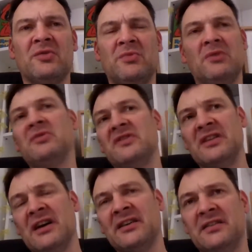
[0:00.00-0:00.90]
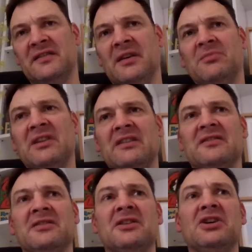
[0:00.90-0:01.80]
And we see that in his
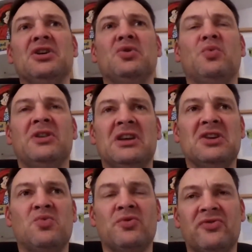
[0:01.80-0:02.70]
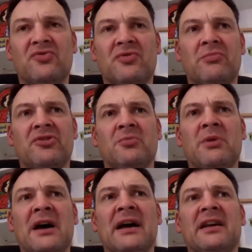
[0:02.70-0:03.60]
temptation when he quotes scripture
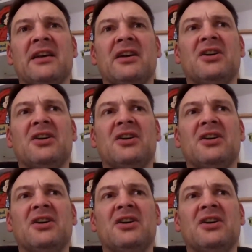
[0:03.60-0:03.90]
back